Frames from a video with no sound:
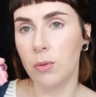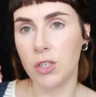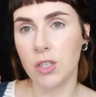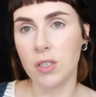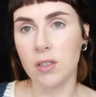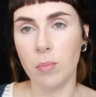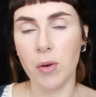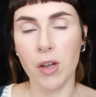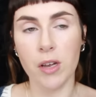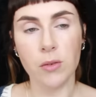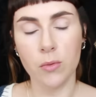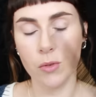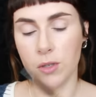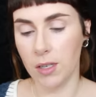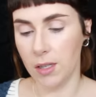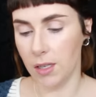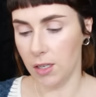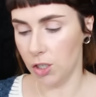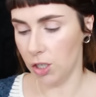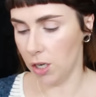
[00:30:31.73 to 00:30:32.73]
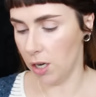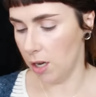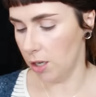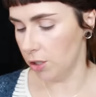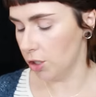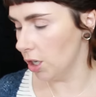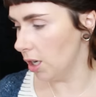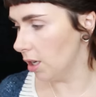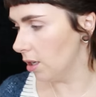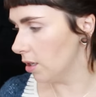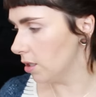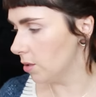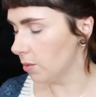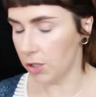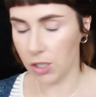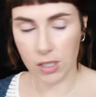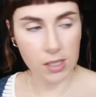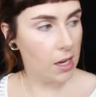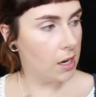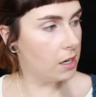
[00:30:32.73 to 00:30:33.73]
which is the blonde one, and then Hot Chocolate,
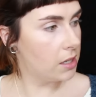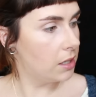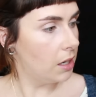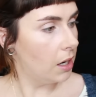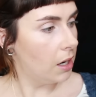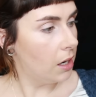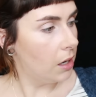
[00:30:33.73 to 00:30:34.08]
which is that.